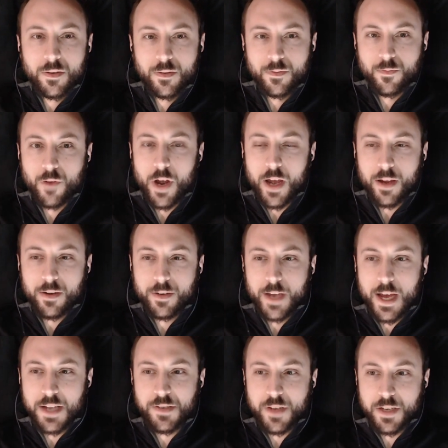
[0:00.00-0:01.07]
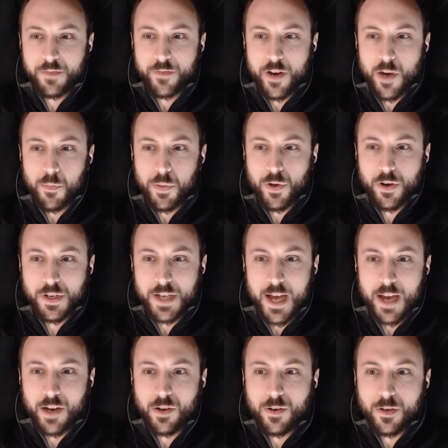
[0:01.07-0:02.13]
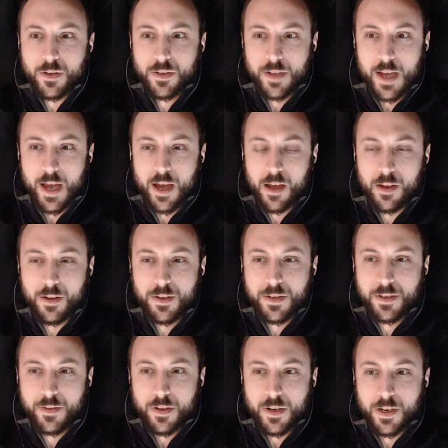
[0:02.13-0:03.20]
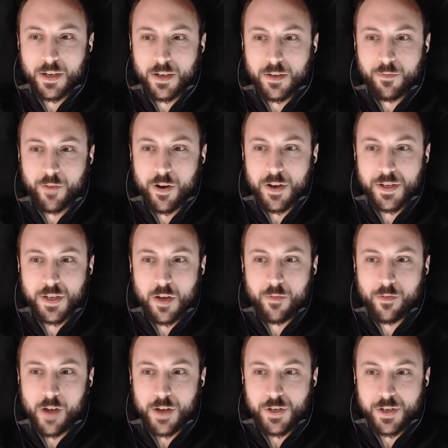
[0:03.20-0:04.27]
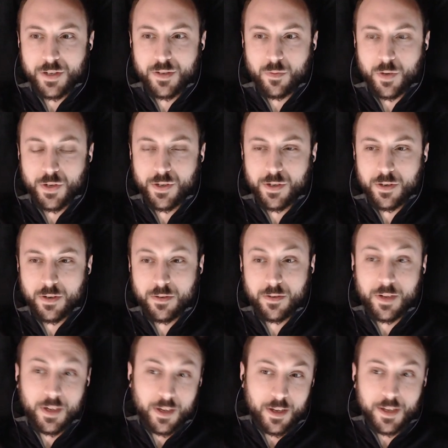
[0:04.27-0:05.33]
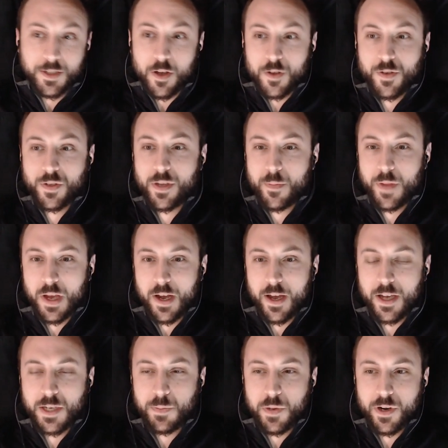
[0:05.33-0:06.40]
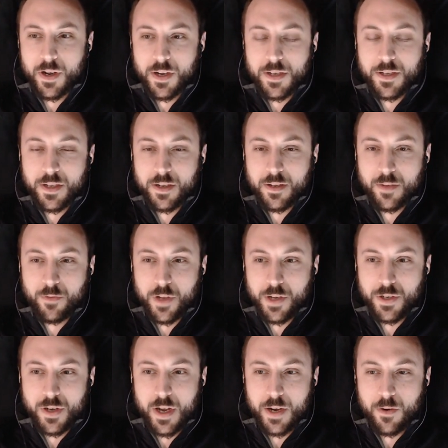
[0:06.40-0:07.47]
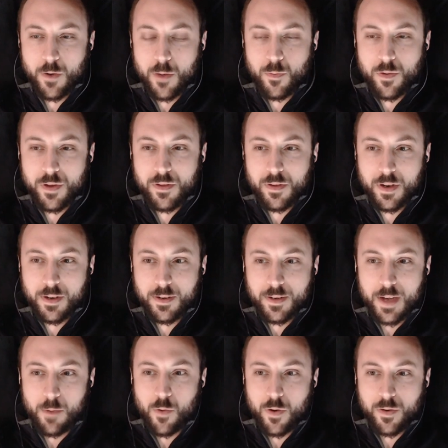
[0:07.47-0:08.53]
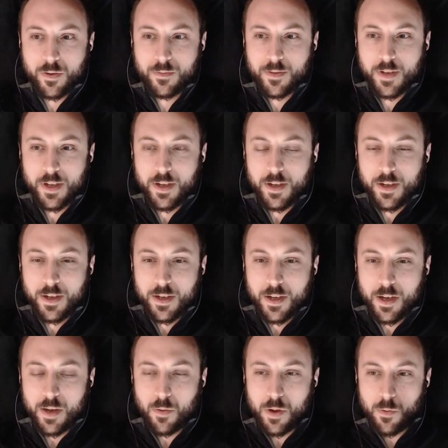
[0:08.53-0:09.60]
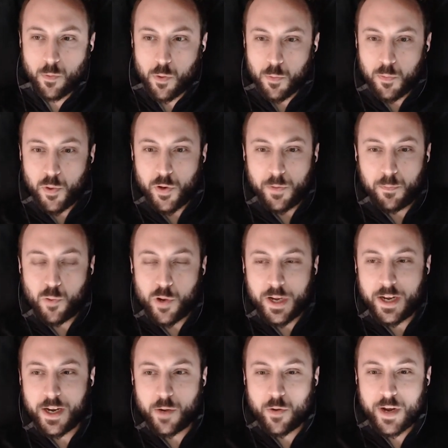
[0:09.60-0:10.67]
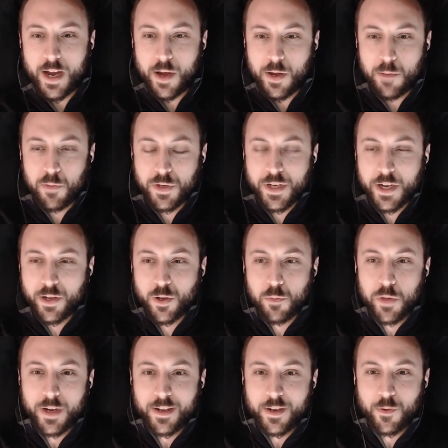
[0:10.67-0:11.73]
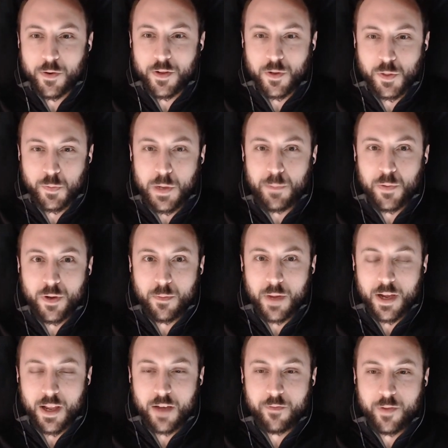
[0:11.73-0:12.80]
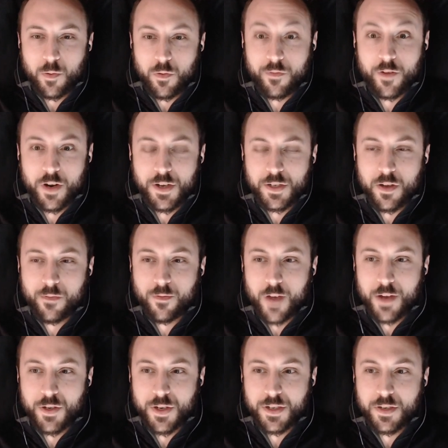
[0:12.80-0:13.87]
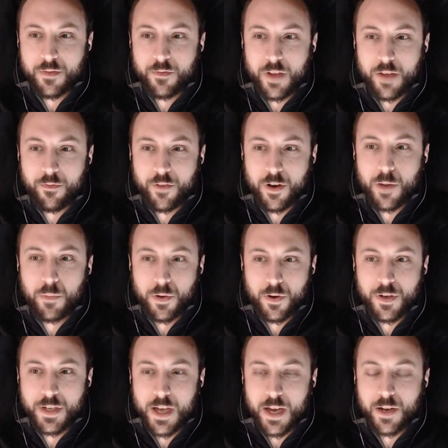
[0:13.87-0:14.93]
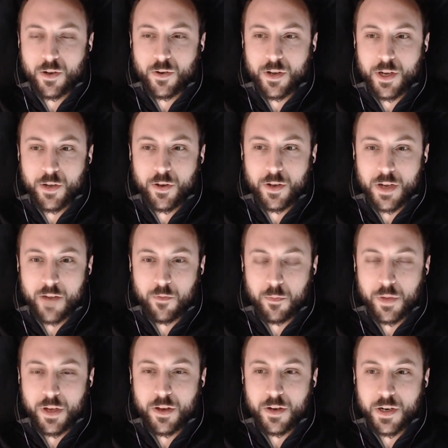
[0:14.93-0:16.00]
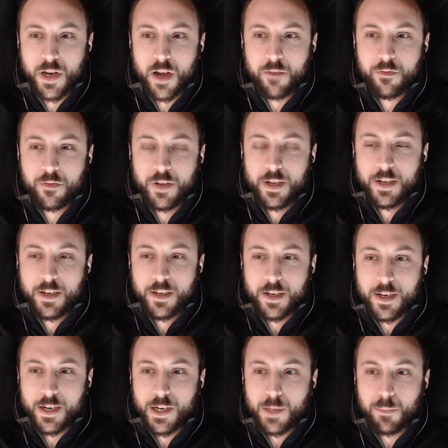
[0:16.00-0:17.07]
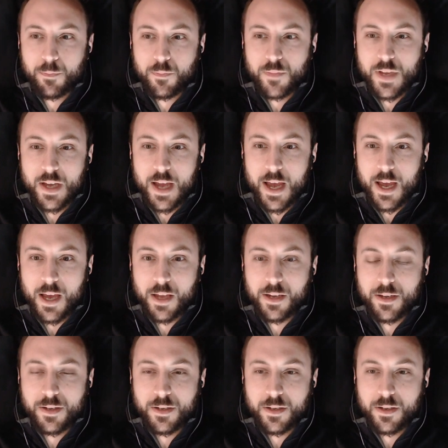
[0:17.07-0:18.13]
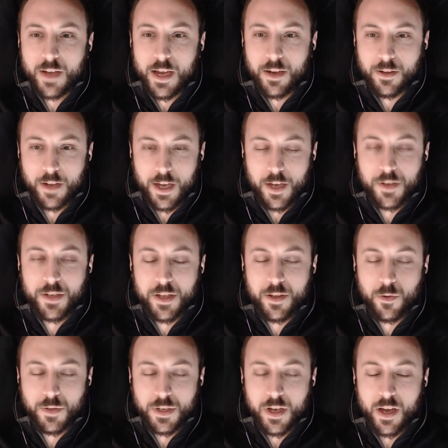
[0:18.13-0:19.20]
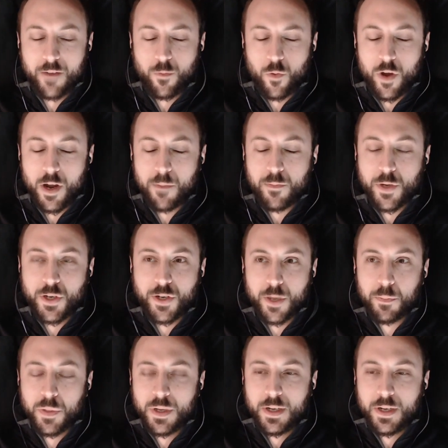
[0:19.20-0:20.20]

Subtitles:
Right. Yeah, it's very puritanical and very self-righteous, which is also something I experienced in the religion I grew up with. And I won't point anyone out in particular, but there were those people in my life that were very self-righteous and very puritanical, and you could never be good enough. And like you said, there was a kind of one-upmanship.